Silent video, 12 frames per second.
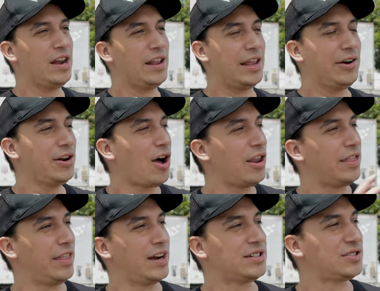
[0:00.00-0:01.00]
hearing all
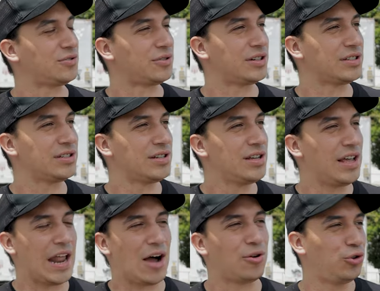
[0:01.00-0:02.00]
of their stories
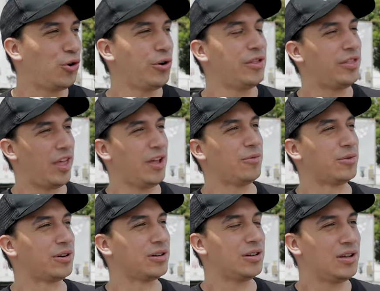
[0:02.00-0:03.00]
and how annoyed they
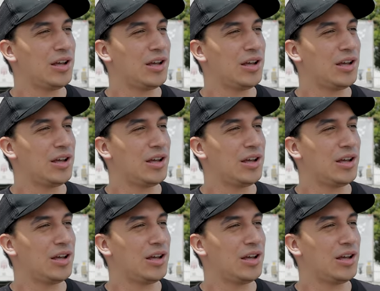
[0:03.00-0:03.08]
were